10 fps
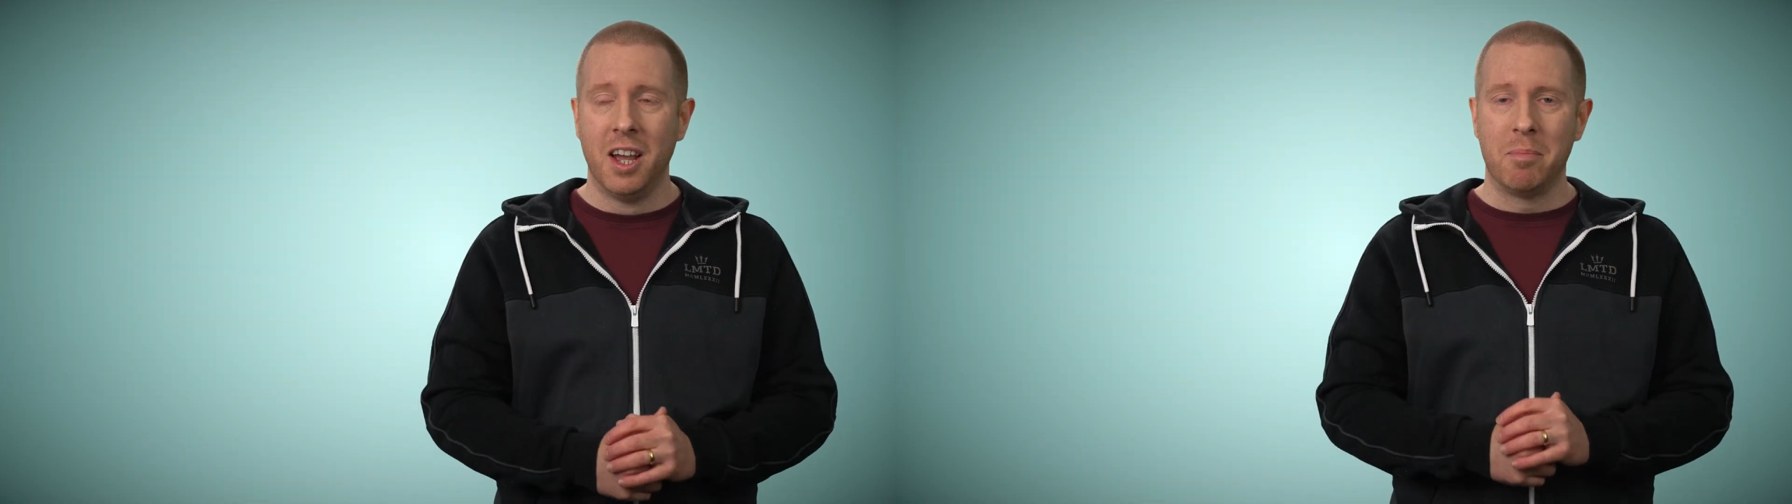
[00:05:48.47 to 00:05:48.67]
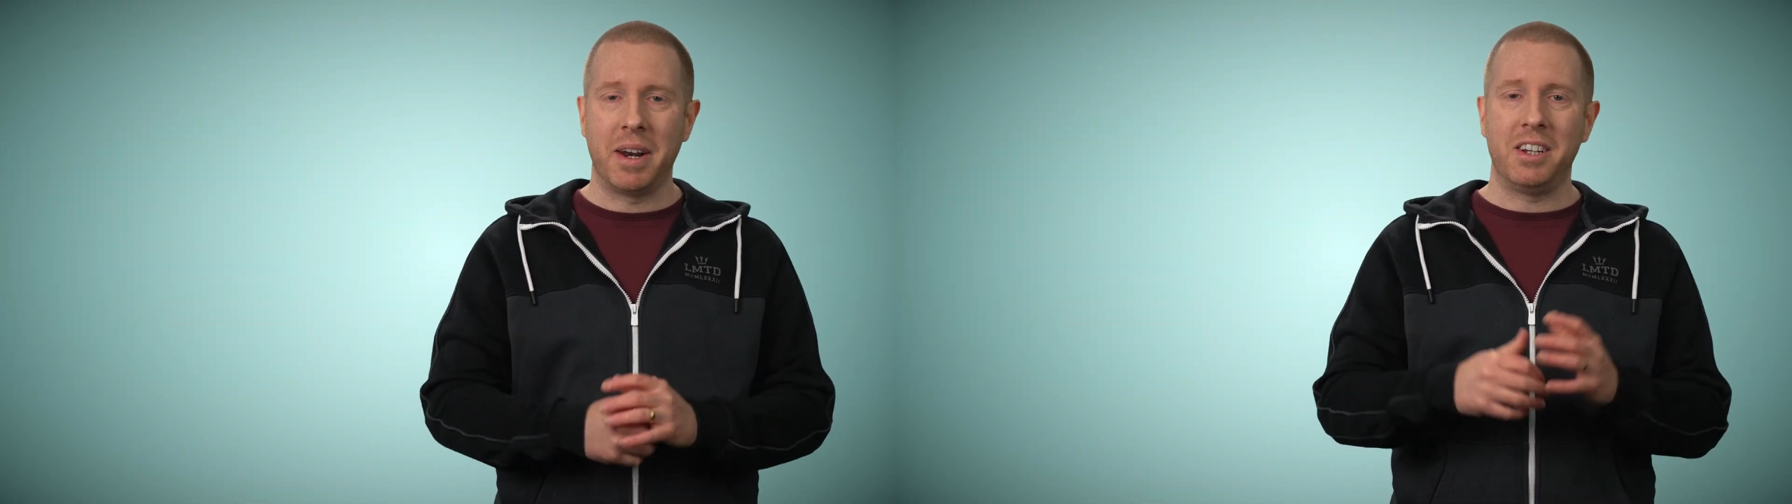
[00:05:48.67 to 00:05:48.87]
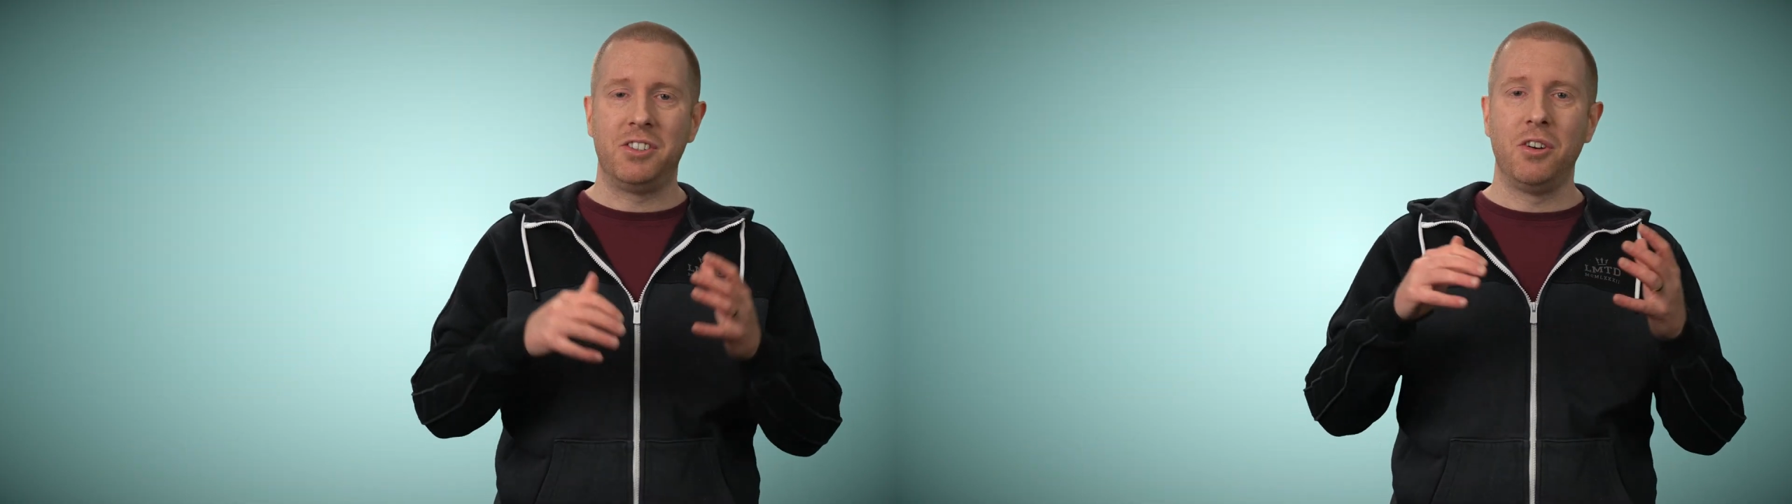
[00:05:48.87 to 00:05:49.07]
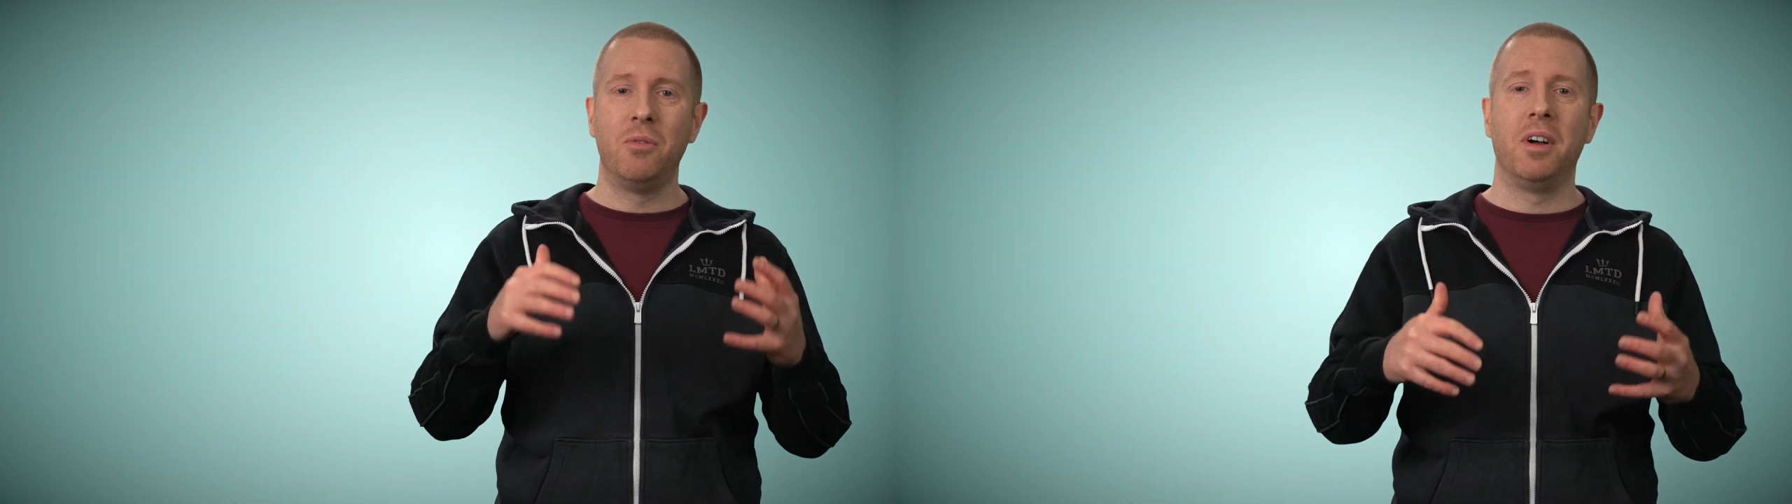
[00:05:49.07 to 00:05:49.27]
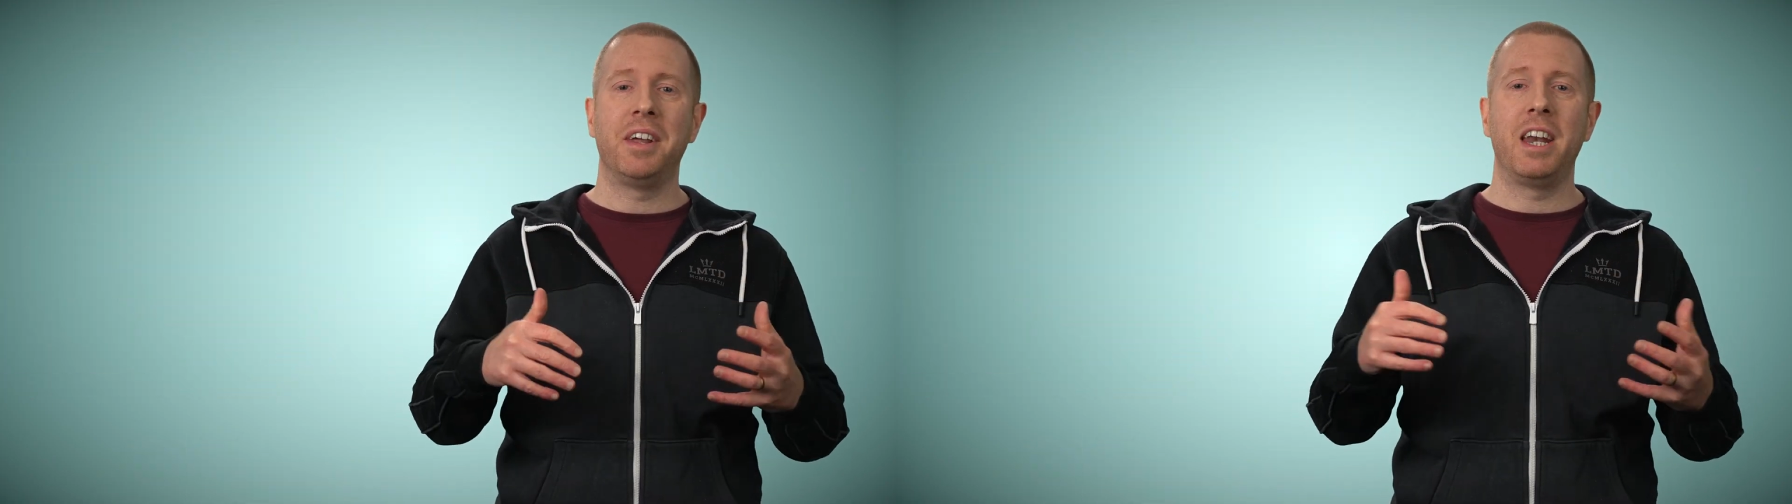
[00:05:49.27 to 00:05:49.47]
but I don't
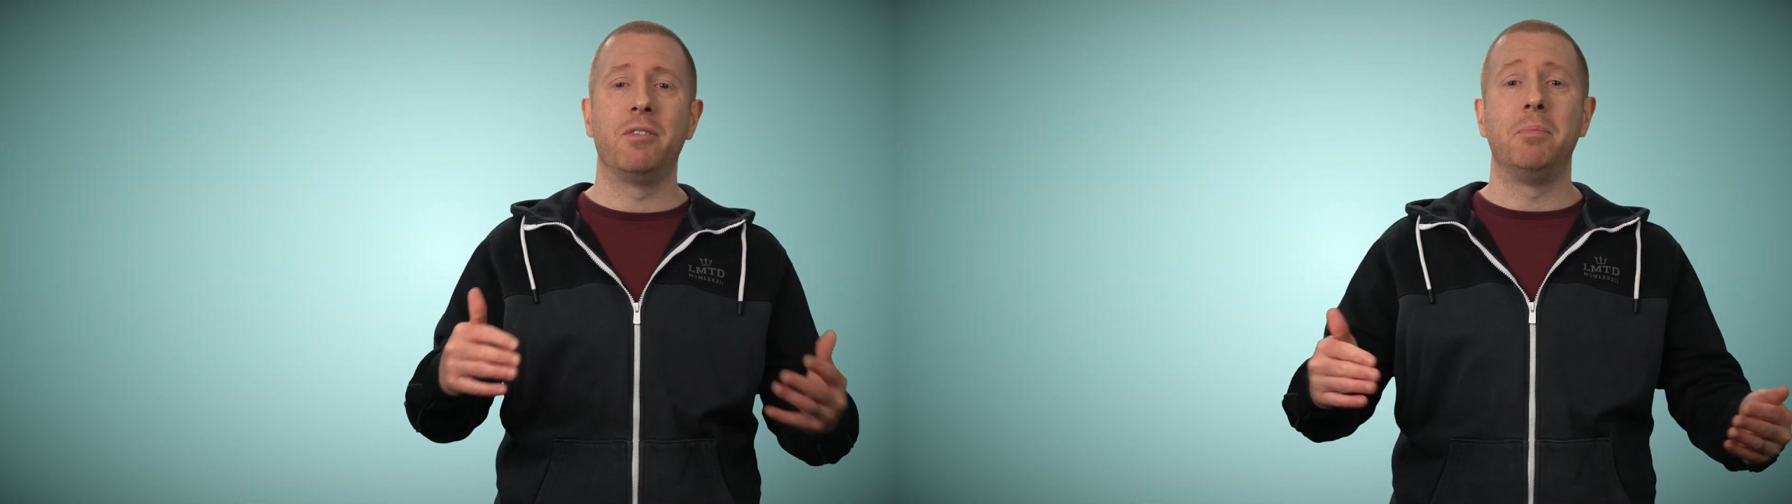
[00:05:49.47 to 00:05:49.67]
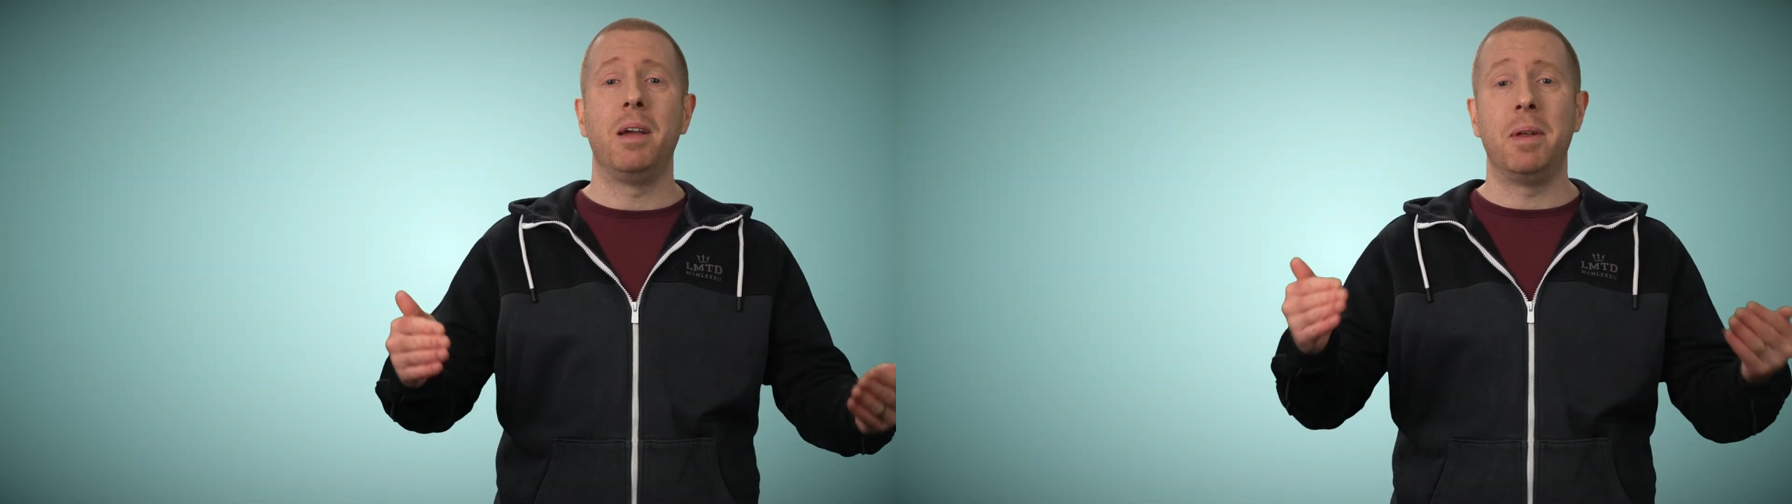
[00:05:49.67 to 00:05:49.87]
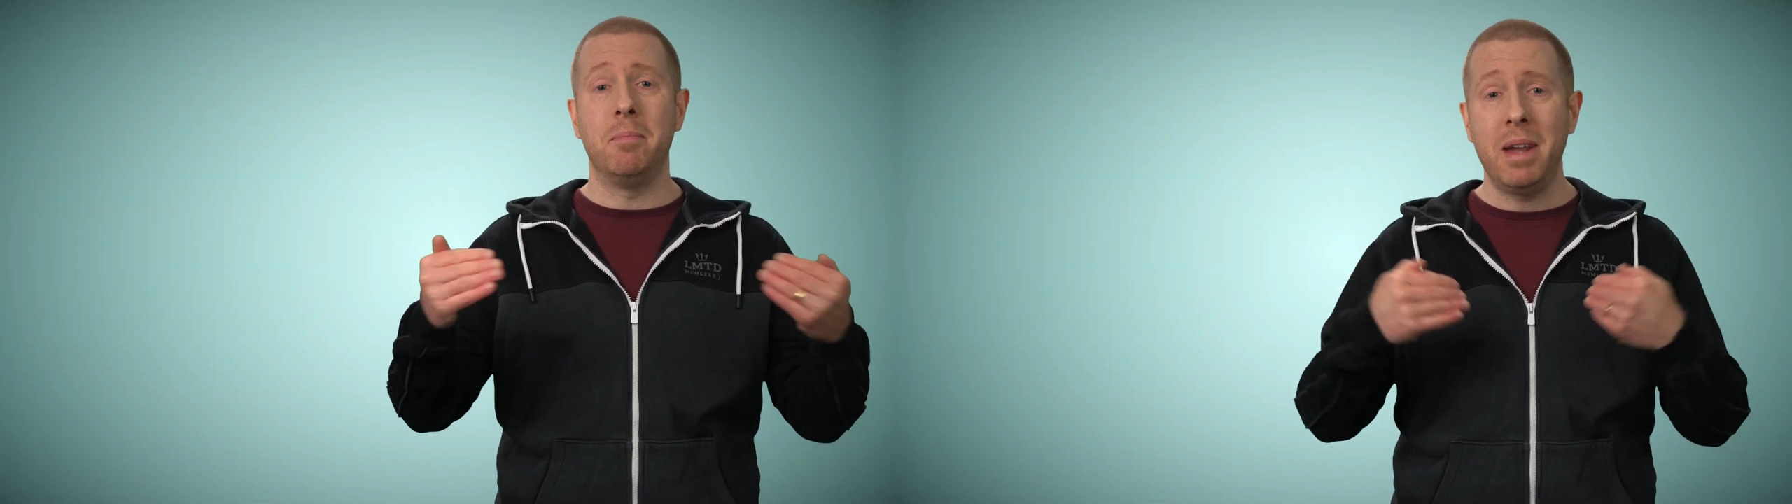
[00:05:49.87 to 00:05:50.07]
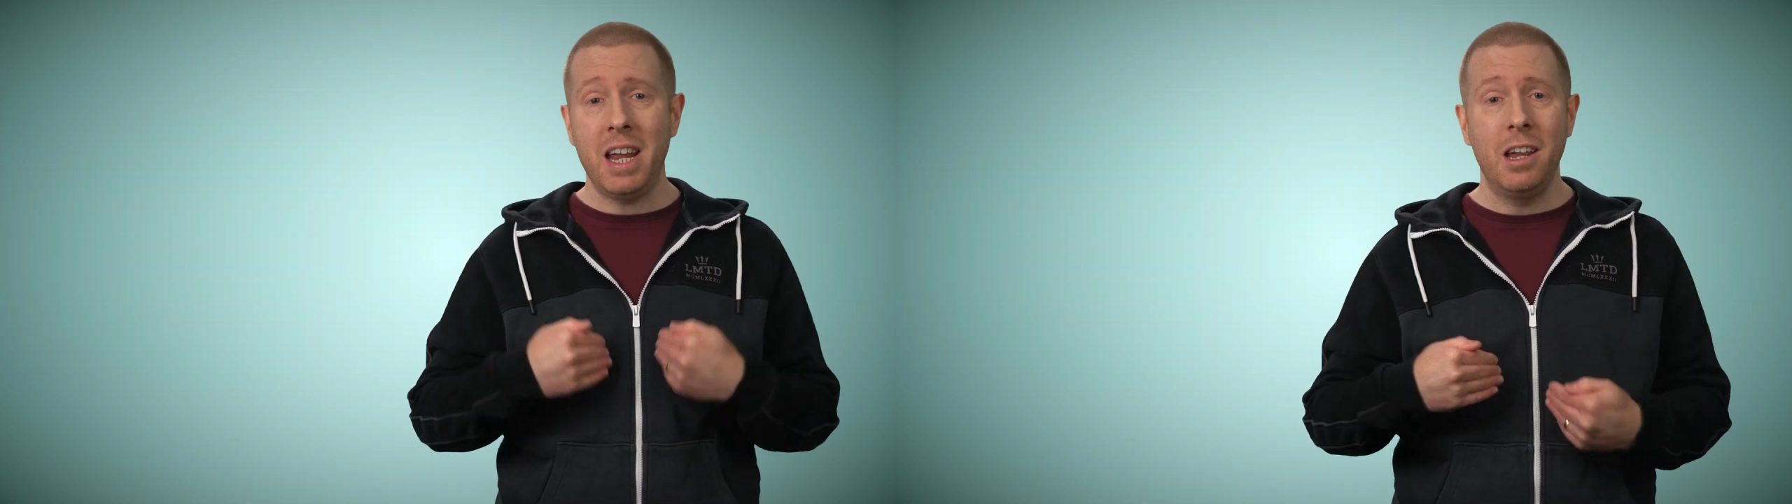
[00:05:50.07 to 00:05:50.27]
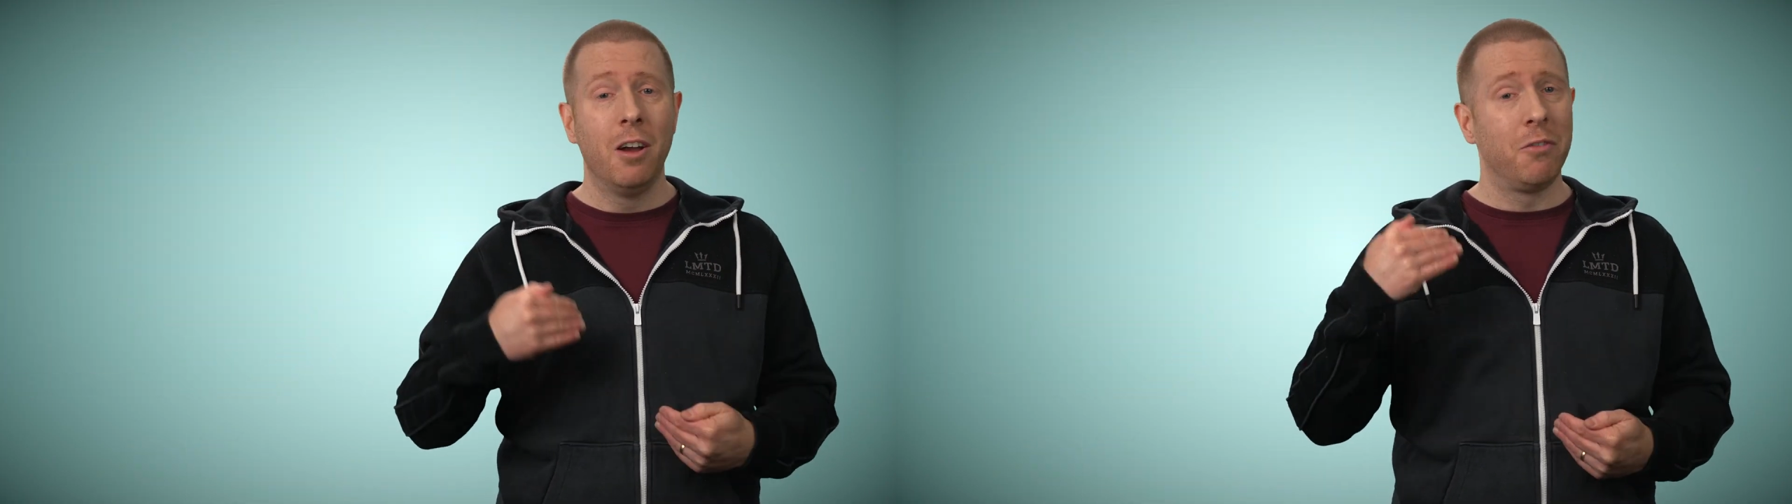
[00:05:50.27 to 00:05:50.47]
want anyone blaming me